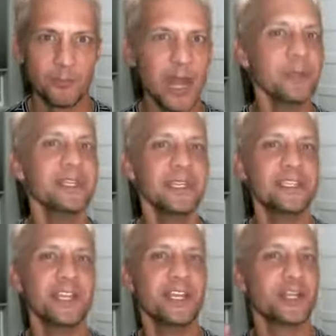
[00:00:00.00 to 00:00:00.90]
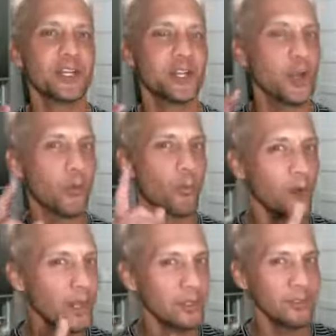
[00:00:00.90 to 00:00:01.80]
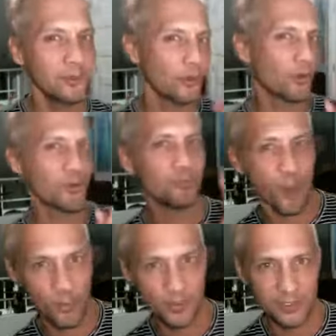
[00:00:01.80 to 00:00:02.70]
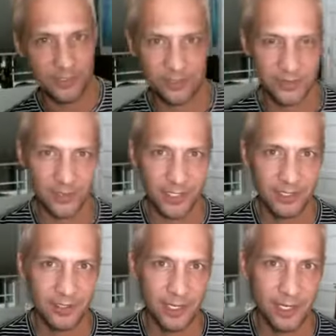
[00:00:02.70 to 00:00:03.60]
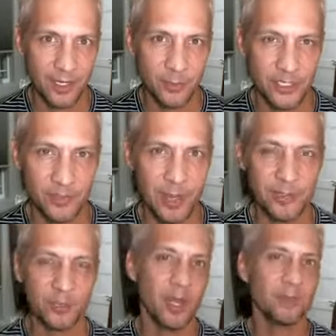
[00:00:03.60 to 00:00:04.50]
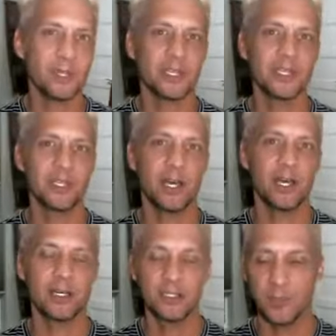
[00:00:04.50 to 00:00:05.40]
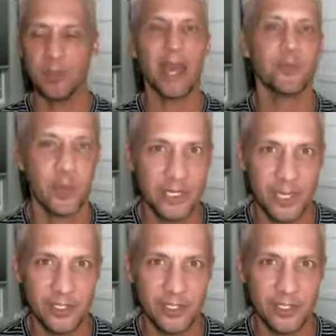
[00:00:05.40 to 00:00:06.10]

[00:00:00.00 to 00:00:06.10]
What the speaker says: needed to hear one or both of these because you might be on a path right now.